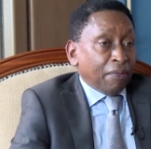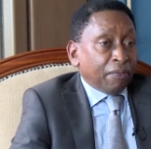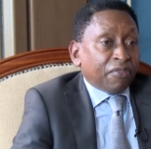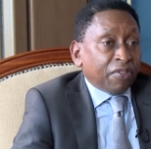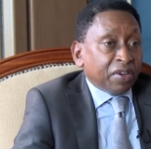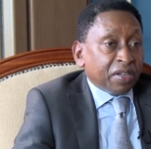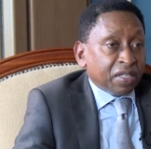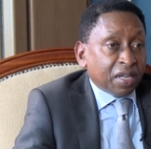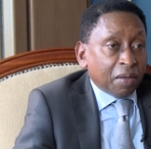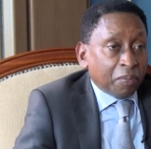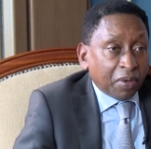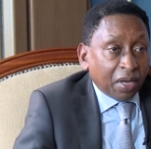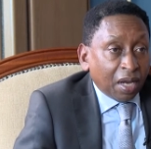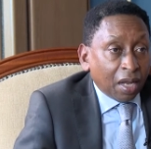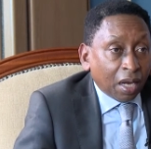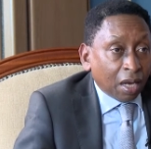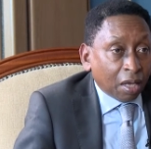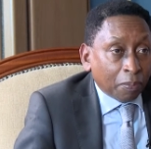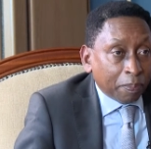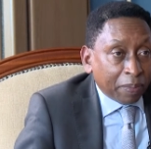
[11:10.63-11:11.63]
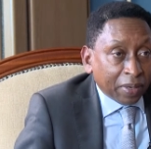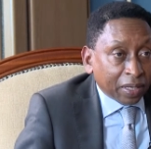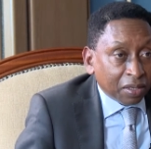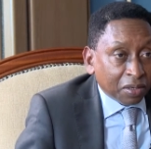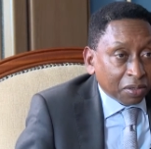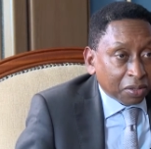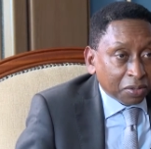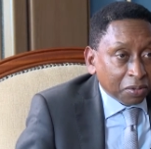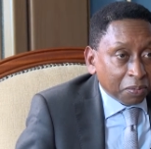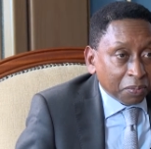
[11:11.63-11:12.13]
For example, an
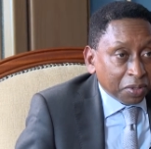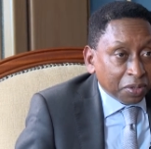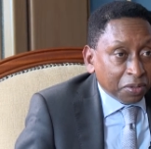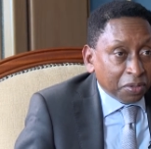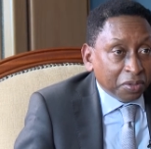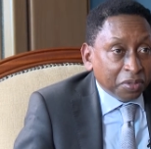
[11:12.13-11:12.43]
appendectomy, you